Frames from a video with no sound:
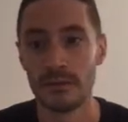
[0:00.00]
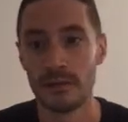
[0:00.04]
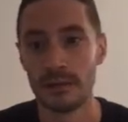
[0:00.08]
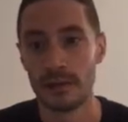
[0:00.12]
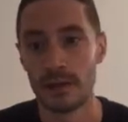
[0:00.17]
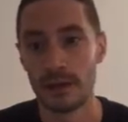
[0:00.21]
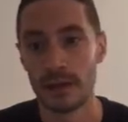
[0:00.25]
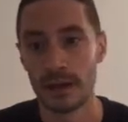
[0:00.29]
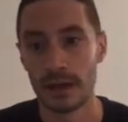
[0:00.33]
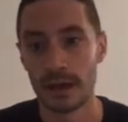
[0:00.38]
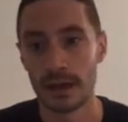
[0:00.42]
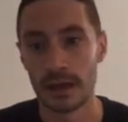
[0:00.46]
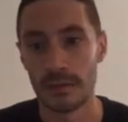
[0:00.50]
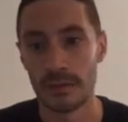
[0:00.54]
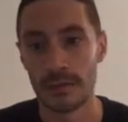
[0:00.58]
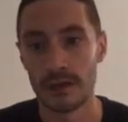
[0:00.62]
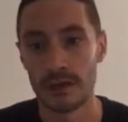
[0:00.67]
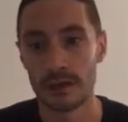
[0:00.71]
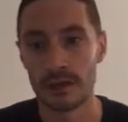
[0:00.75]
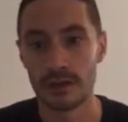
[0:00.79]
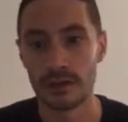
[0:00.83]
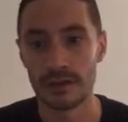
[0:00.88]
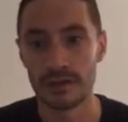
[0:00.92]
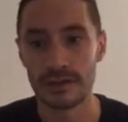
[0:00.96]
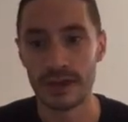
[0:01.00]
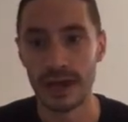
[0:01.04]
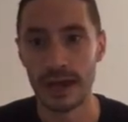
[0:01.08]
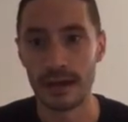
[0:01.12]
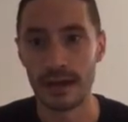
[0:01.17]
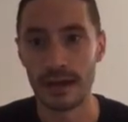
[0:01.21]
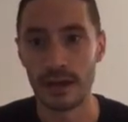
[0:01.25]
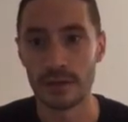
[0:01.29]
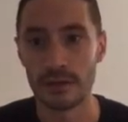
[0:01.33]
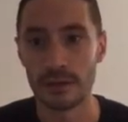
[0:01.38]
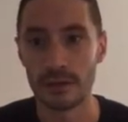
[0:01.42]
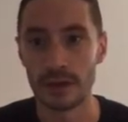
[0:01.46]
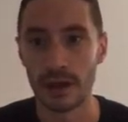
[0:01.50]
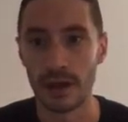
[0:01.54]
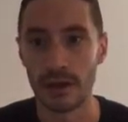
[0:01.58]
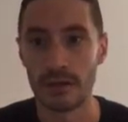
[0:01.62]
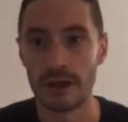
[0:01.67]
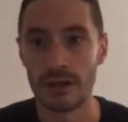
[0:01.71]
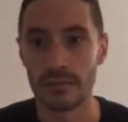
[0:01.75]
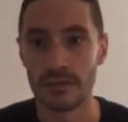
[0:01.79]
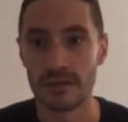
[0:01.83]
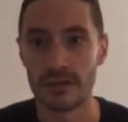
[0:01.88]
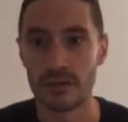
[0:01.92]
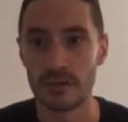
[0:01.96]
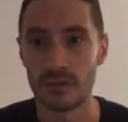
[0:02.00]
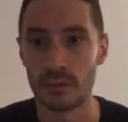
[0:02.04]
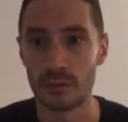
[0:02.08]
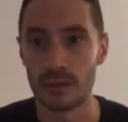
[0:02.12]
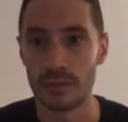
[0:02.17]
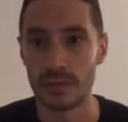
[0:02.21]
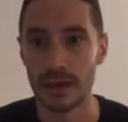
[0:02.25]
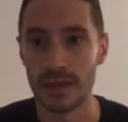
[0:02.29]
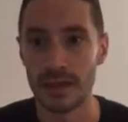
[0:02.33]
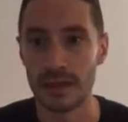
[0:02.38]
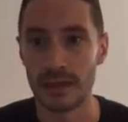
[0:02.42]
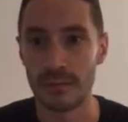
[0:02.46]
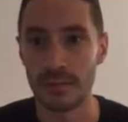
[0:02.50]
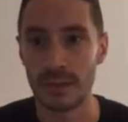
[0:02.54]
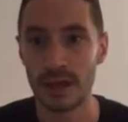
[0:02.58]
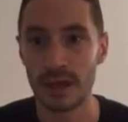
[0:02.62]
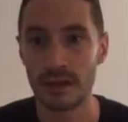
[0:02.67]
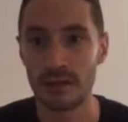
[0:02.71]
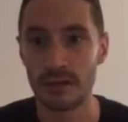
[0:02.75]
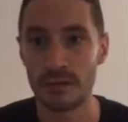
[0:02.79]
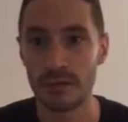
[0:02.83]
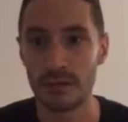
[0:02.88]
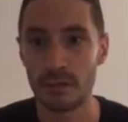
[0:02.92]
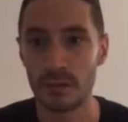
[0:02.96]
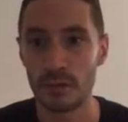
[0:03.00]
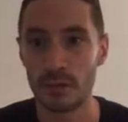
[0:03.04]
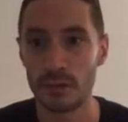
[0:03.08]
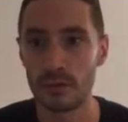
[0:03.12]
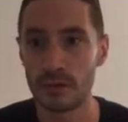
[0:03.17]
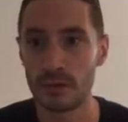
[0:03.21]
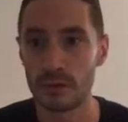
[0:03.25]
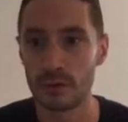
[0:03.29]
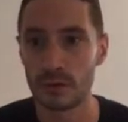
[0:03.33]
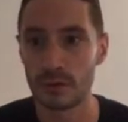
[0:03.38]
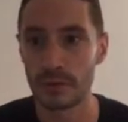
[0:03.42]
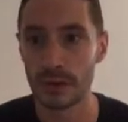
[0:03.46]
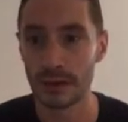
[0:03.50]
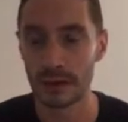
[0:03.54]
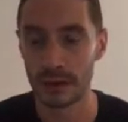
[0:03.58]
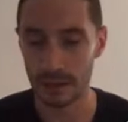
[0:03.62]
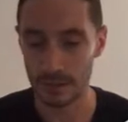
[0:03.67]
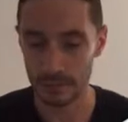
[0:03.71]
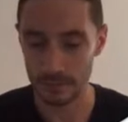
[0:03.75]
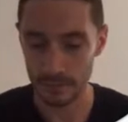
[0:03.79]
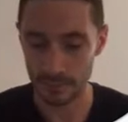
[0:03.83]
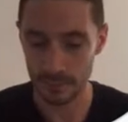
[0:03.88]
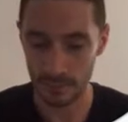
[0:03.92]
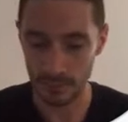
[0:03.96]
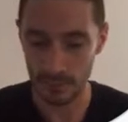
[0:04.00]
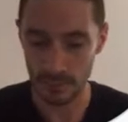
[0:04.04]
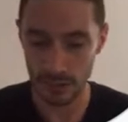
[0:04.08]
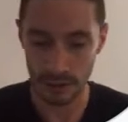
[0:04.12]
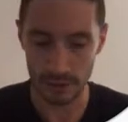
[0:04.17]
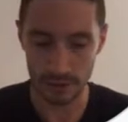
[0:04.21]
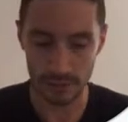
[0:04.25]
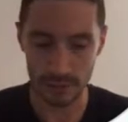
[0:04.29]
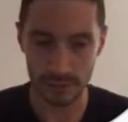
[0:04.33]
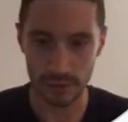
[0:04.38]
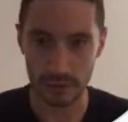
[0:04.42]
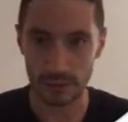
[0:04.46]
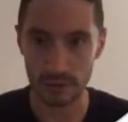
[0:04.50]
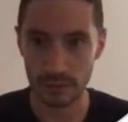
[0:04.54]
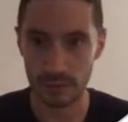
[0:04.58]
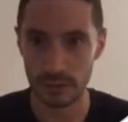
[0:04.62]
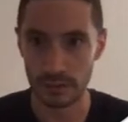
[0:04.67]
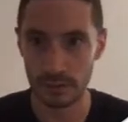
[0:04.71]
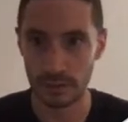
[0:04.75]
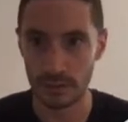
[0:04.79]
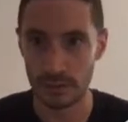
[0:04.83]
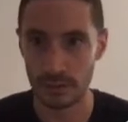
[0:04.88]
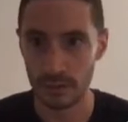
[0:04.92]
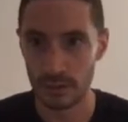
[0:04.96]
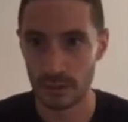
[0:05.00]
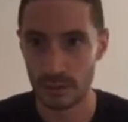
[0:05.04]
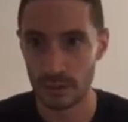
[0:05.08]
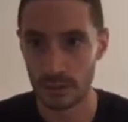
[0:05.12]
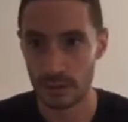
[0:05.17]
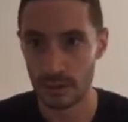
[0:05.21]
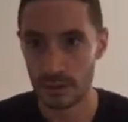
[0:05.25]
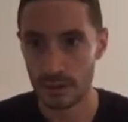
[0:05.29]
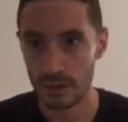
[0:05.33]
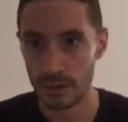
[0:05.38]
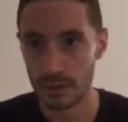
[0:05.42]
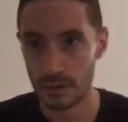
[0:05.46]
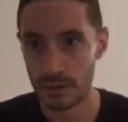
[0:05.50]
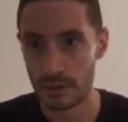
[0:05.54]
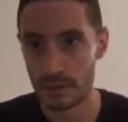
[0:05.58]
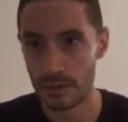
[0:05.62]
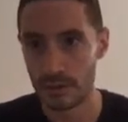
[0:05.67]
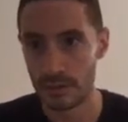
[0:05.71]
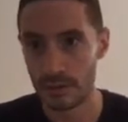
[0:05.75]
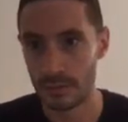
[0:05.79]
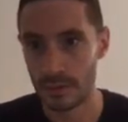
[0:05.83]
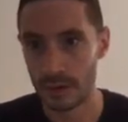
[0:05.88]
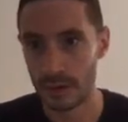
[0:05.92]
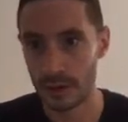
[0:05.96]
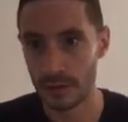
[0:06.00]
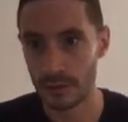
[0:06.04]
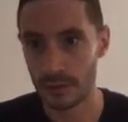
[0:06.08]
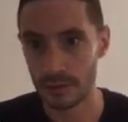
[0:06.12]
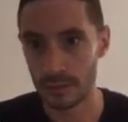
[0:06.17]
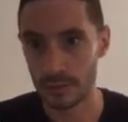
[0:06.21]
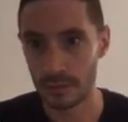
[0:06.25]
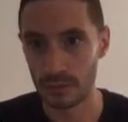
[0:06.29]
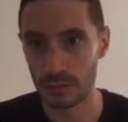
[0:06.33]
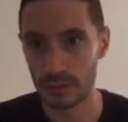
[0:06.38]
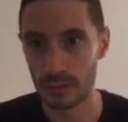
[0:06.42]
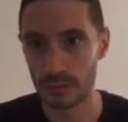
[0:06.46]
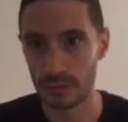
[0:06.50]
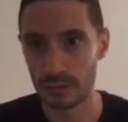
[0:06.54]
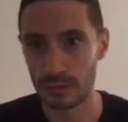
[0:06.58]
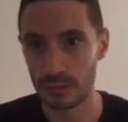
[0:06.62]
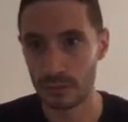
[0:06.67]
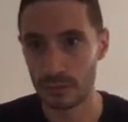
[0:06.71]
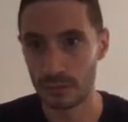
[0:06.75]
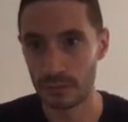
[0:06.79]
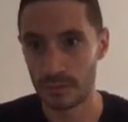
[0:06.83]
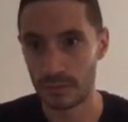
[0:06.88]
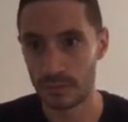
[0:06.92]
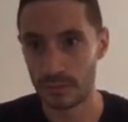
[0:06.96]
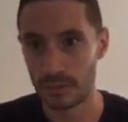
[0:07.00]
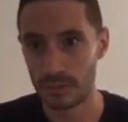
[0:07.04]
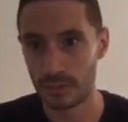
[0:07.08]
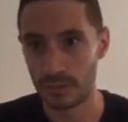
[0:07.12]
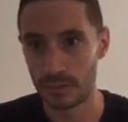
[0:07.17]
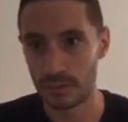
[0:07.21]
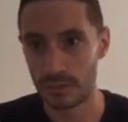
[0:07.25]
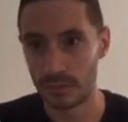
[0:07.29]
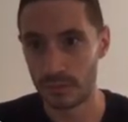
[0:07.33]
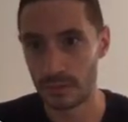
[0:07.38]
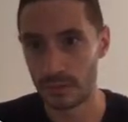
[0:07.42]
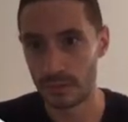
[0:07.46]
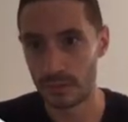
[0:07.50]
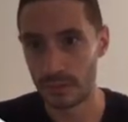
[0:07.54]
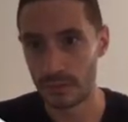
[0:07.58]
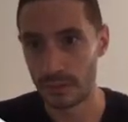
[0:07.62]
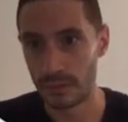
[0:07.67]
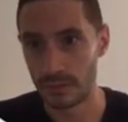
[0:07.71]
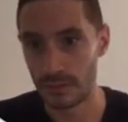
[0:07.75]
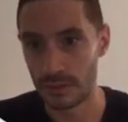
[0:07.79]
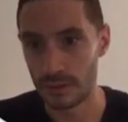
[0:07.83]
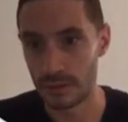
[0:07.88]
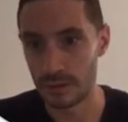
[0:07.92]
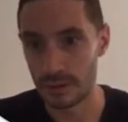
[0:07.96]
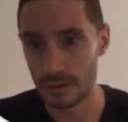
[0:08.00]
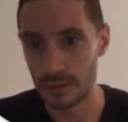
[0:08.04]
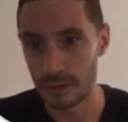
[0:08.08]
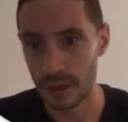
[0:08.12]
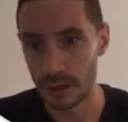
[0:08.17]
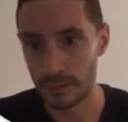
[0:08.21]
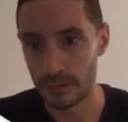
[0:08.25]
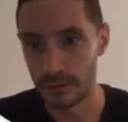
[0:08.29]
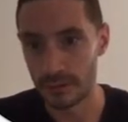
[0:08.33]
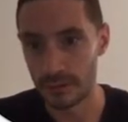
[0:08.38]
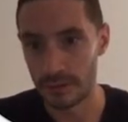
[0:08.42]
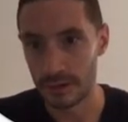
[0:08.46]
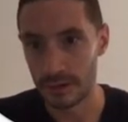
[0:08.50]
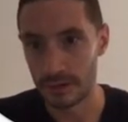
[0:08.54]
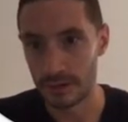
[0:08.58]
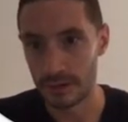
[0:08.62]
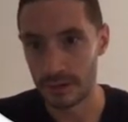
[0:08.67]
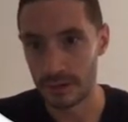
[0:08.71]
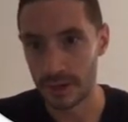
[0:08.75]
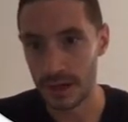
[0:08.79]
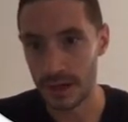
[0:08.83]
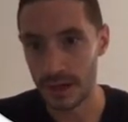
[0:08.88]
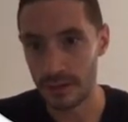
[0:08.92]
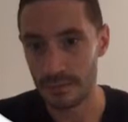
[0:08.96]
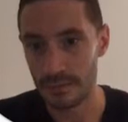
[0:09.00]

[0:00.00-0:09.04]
and you can download the code image. If you want to make it bigger, of course, you want to make it 400 pixels, you can absolutely do that,